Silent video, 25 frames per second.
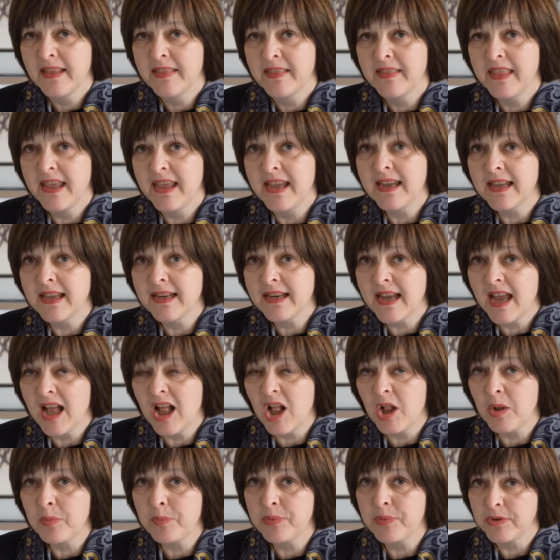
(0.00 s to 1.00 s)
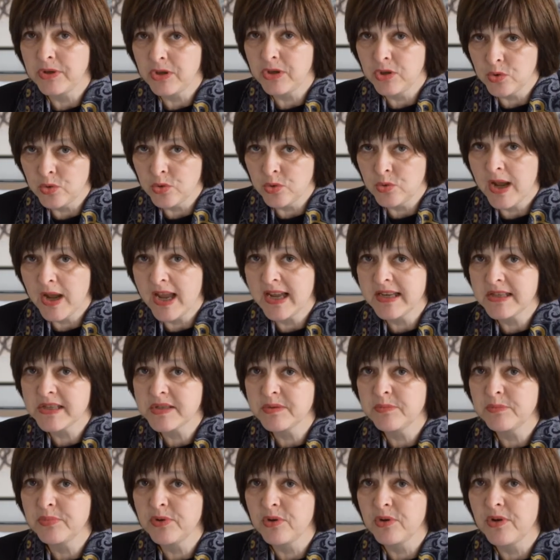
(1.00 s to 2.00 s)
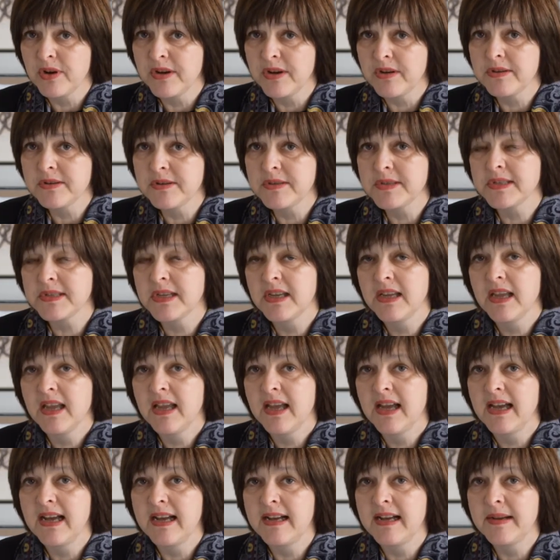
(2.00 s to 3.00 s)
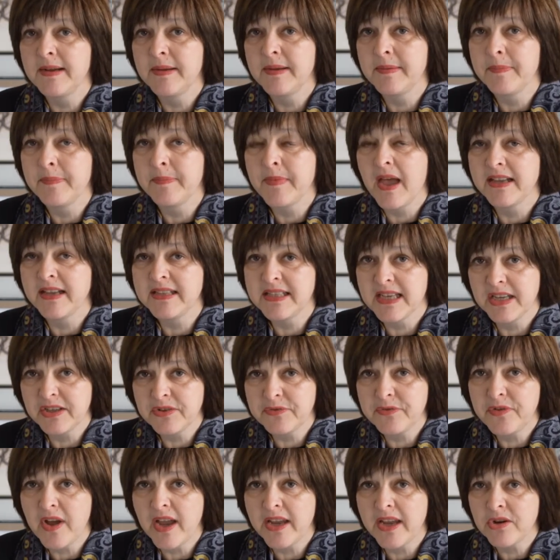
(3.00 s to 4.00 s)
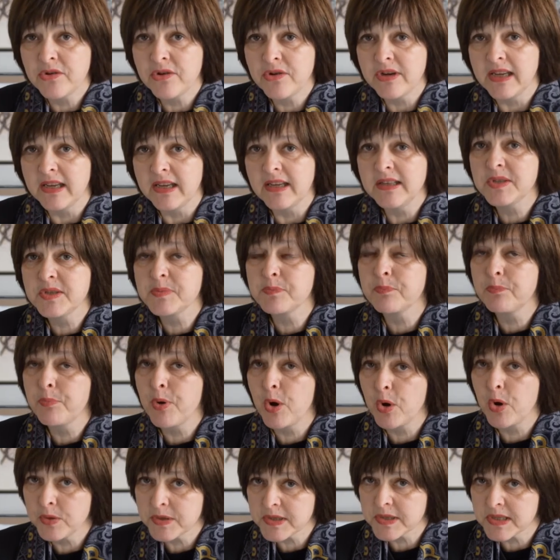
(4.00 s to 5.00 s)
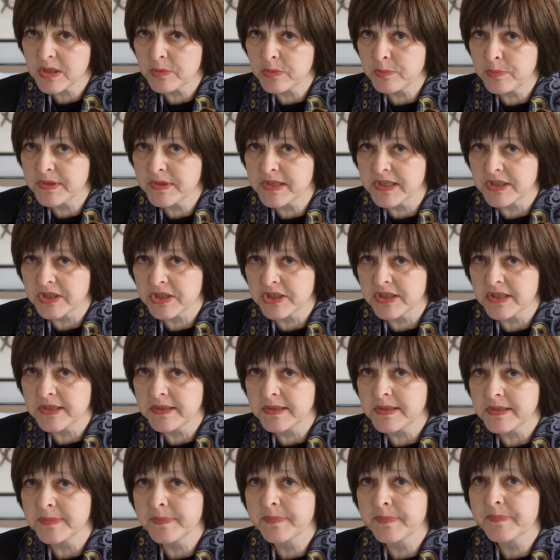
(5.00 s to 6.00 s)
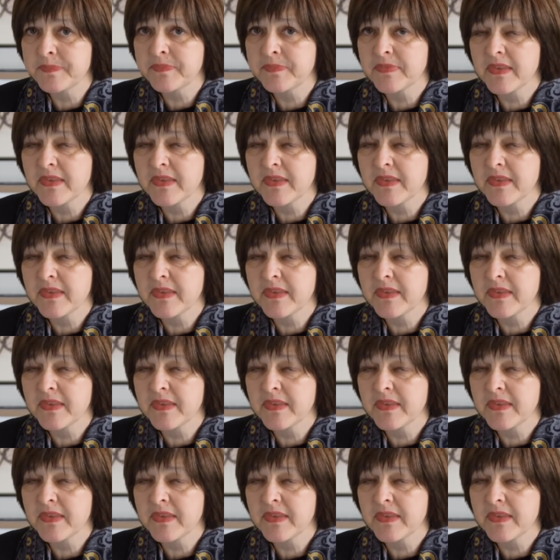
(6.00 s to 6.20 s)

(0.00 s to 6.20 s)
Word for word: They can help you as employers um, identify your needs, post the positions,